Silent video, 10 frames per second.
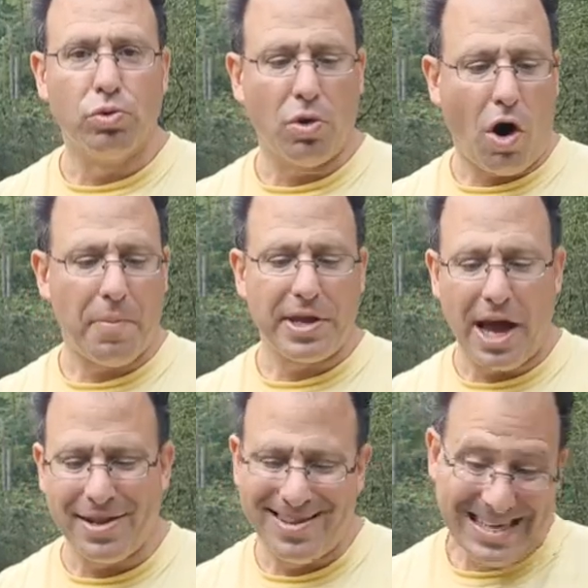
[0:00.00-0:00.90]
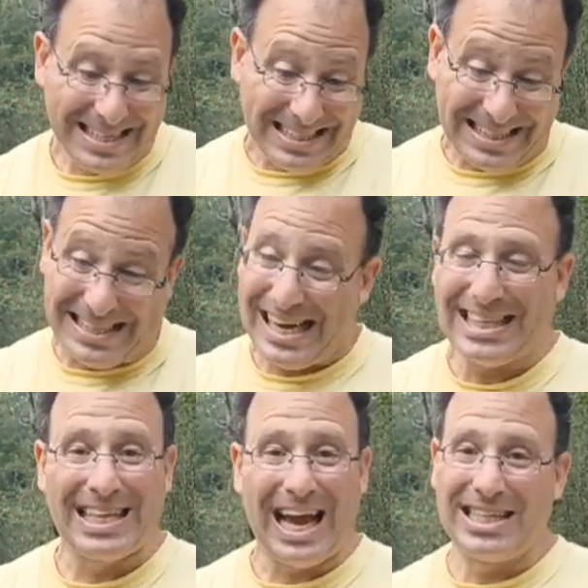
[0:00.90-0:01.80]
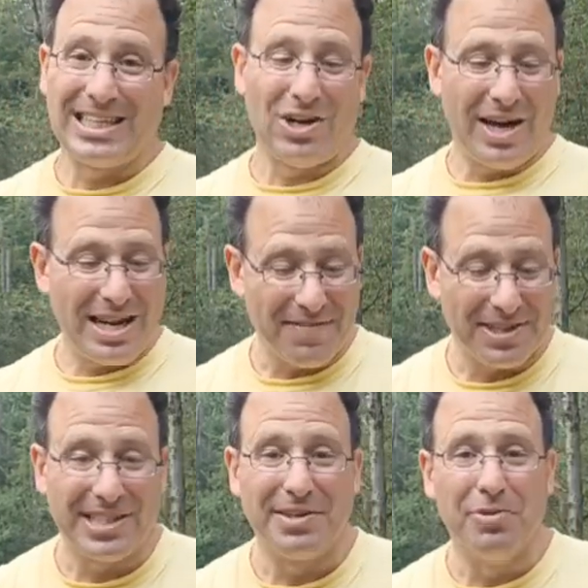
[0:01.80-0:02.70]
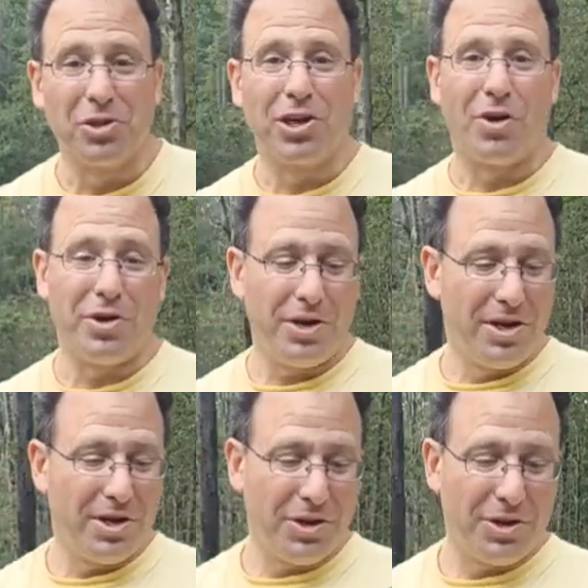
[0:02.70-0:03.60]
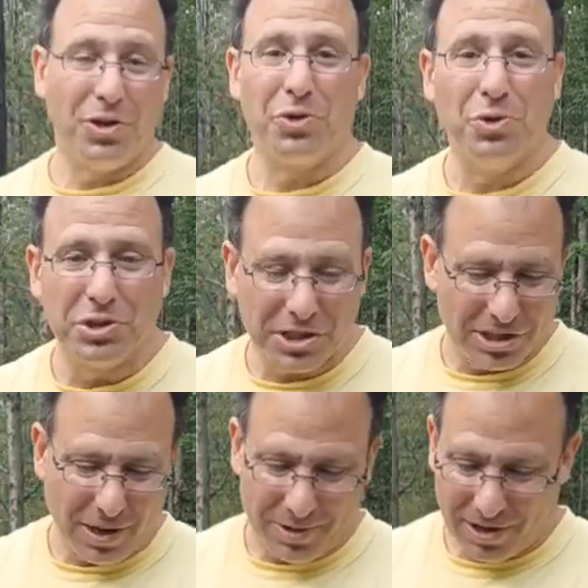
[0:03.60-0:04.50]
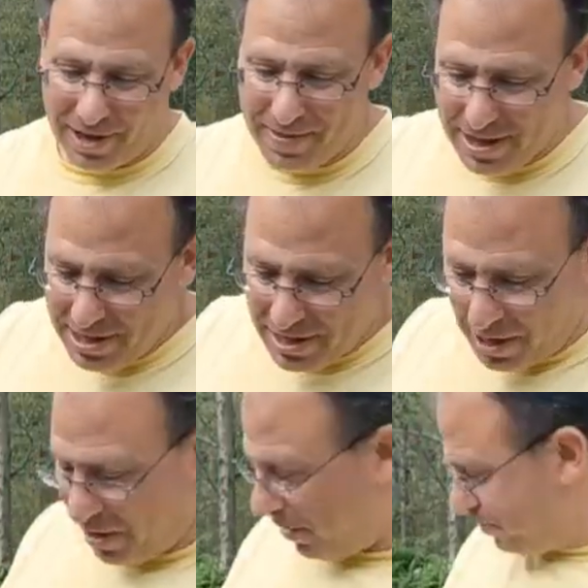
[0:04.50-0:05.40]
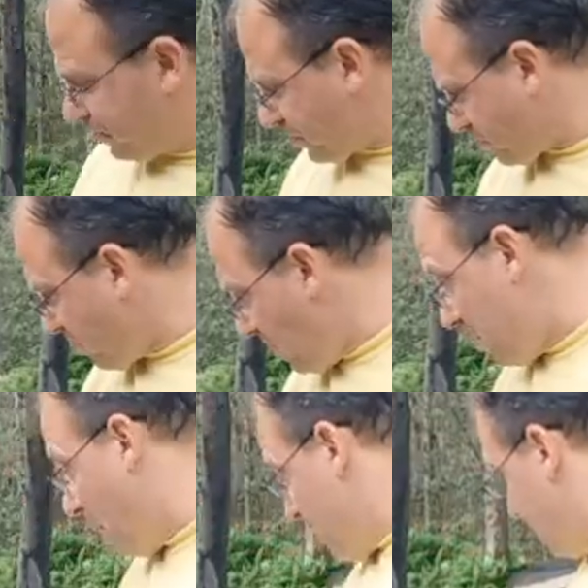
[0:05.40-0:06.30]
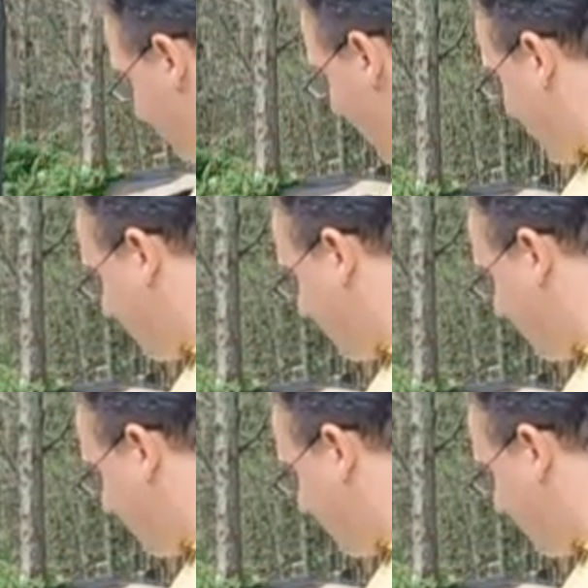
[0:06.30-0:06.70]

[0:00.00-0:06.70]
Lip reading: Armageddon. I'd have to see the military, use it or something. Okay, but in fact,